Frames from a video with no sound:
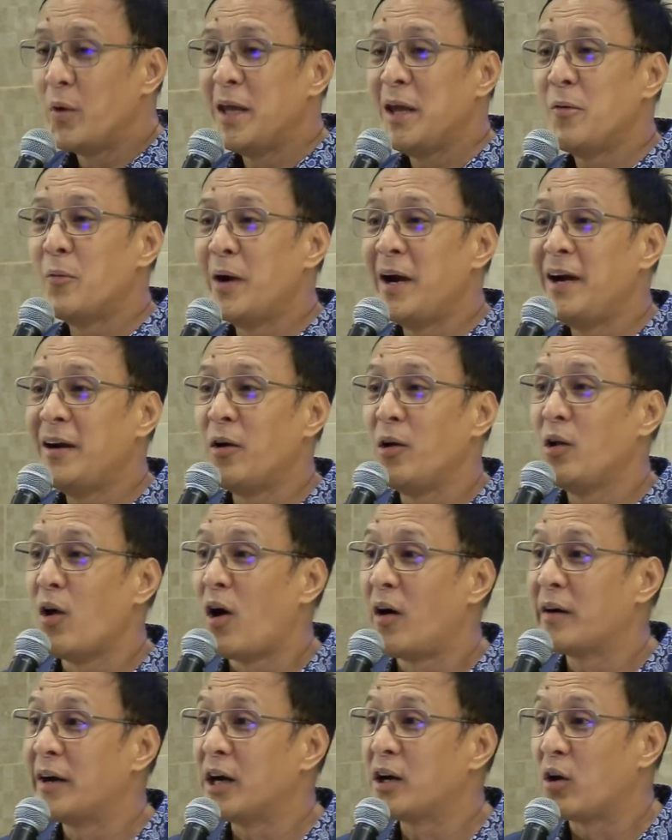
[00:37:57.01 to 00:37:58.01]
we were
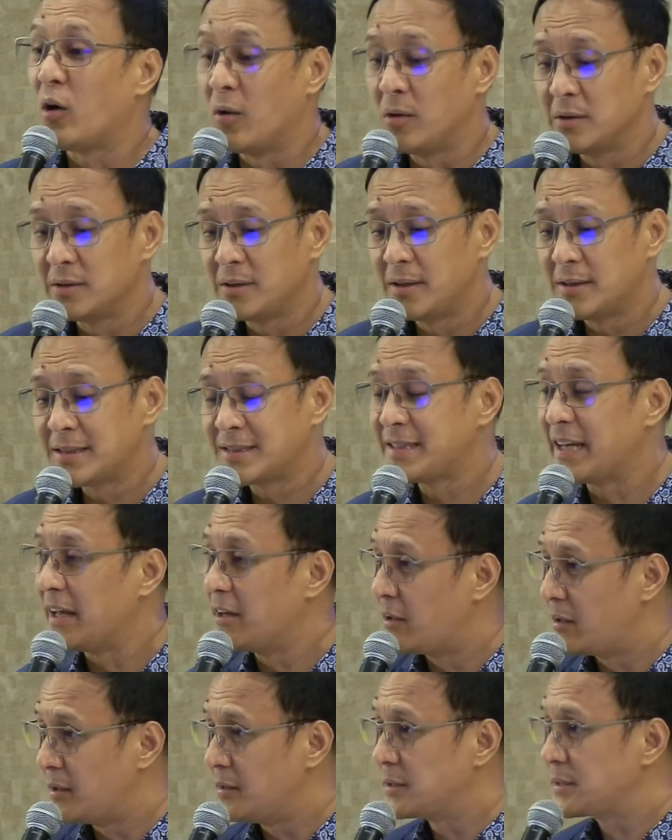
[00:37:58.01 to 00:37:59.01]
no longer called
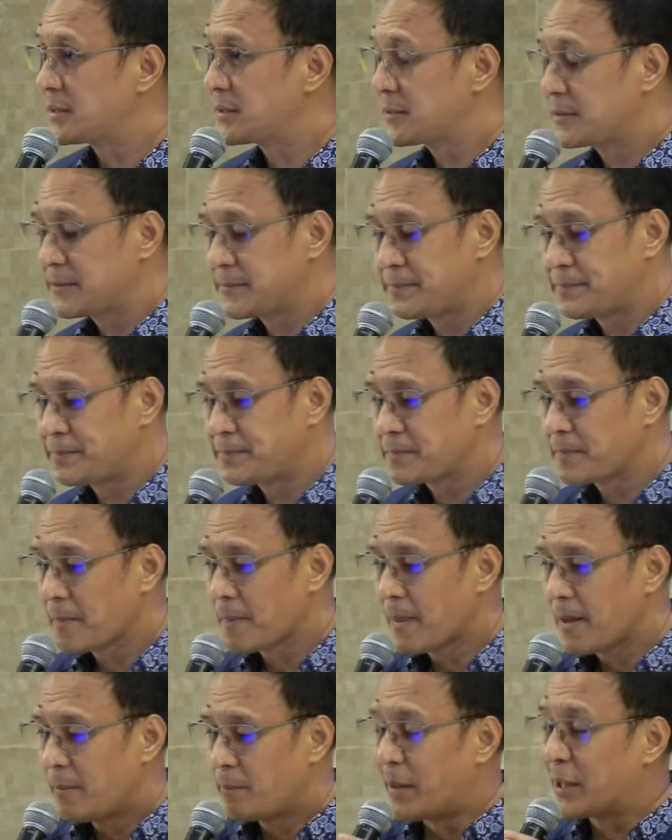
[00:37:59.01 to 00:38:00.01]
sinners
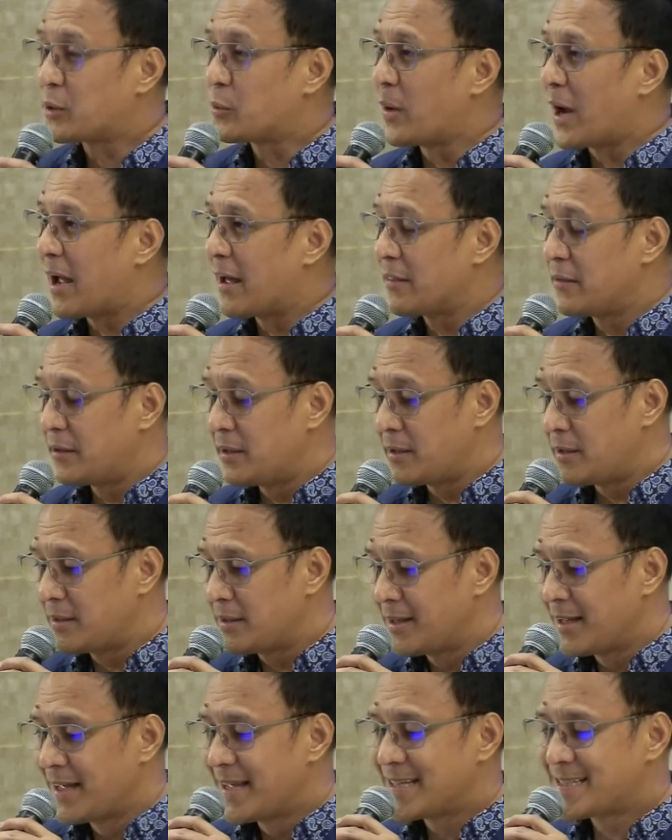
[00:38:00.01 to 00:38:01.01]
but
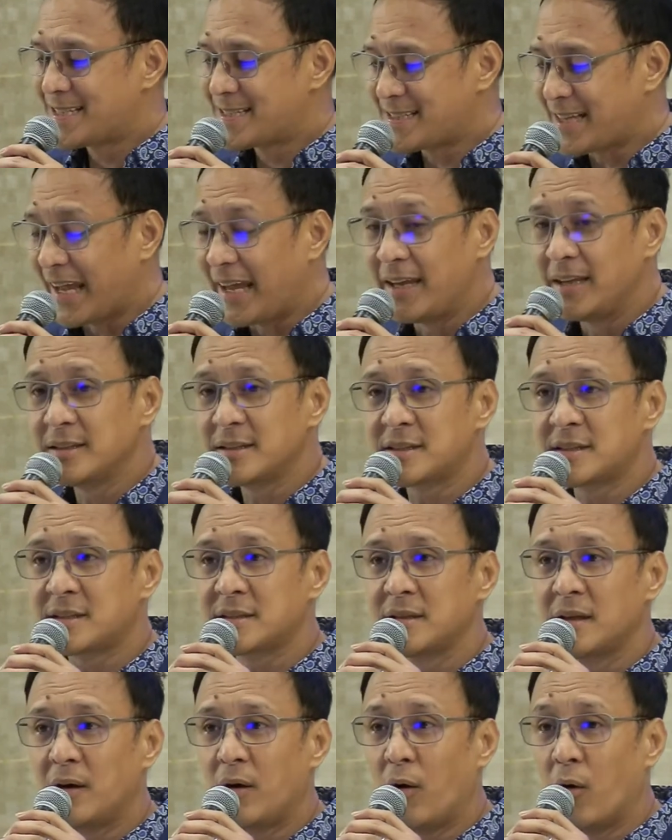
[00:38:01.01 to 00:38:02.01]
rather
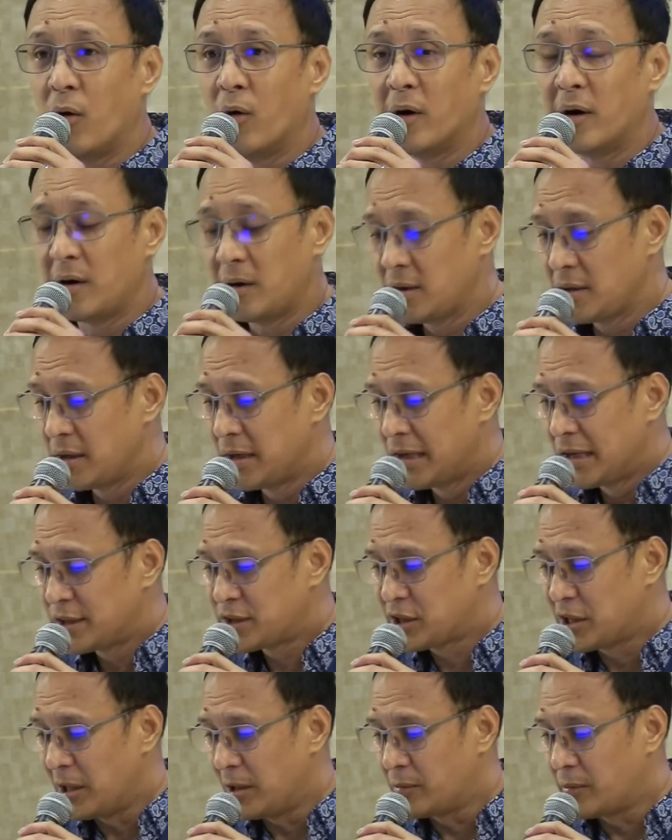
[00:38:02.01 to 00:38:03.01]
saints or
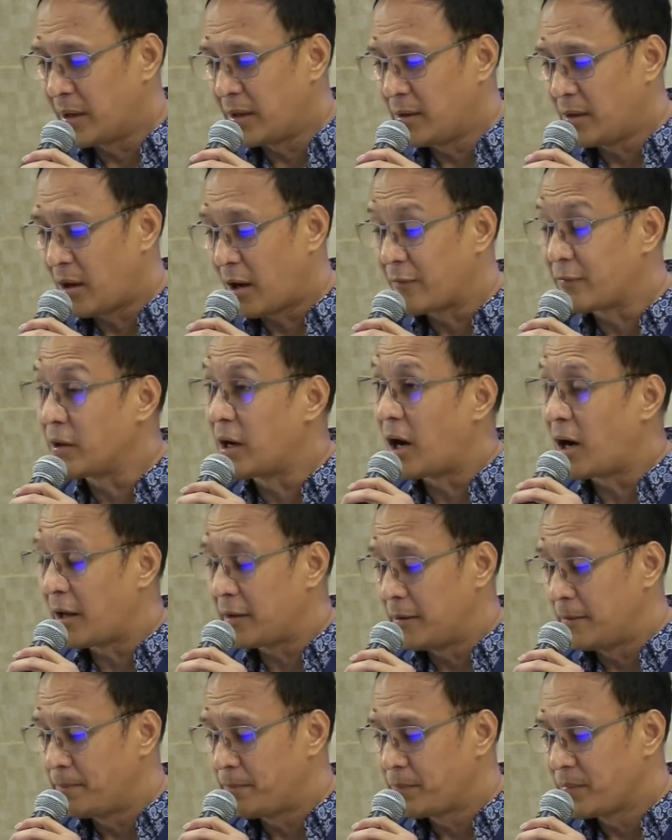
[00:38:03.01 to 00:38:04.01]
children of
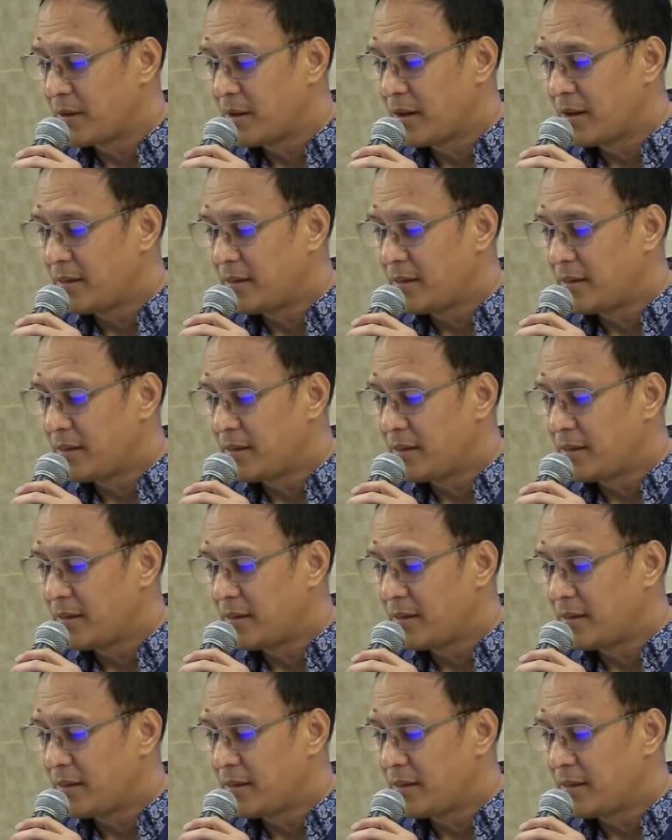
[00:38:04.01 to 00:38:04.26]
God.